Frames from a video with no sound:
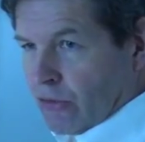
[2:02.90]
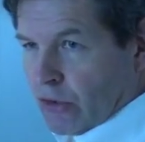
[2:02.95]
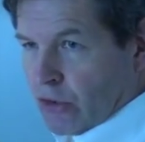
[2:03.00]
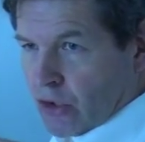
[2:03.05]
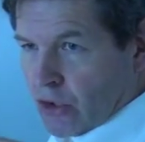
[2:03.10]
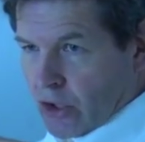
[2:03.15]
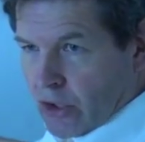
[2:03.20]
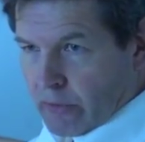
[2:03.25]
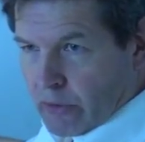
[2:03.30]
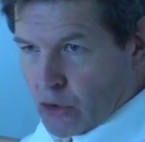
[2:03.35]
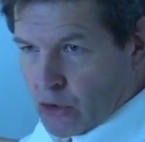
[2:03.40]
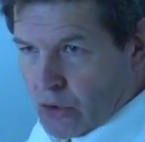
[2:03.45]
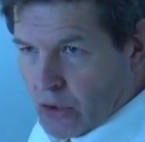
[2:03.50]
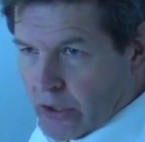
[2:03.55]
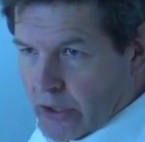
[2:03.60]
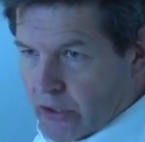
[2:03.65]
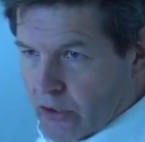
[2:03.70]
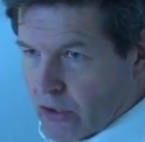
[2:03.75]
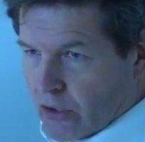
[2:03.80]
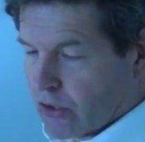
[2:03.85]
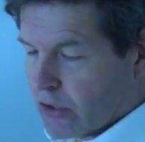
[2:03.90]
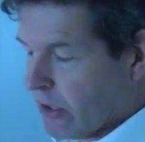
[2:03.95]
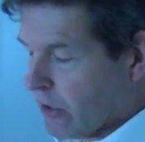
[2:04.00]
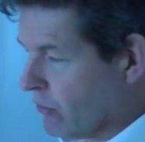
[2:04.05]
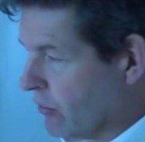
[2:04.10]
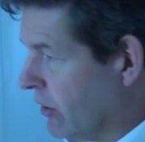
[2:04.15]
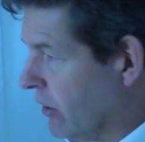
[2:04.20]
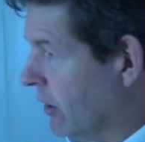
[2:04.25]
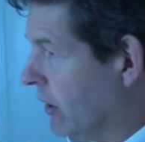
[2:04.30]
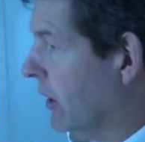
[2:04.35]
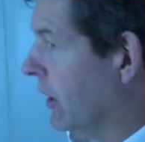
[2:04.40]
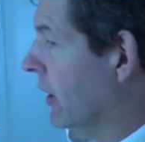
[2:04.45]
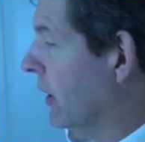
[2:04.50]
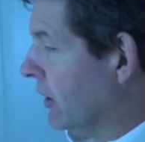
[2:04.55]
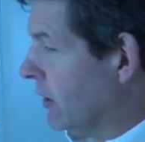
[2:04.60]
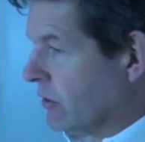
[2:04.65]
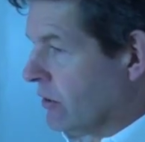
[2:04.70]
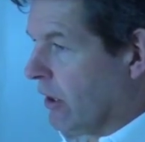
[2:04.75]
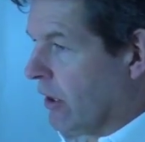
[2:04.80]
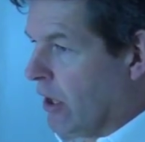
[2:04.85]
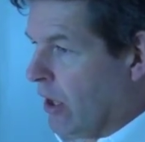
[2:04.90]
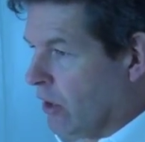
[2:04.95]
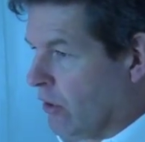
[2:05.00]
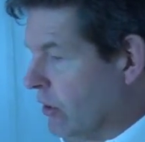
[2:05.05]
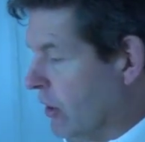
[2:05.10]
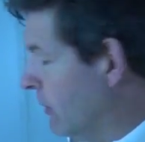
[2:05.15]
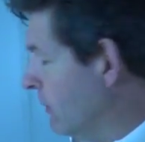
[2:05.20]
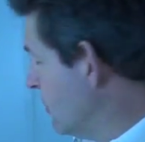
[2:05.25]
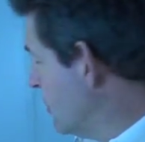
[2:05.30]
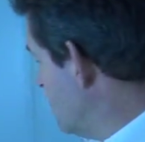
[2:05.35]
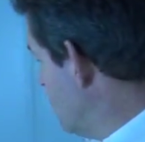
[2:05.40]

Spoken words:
for server trolleys, etc. It's a large open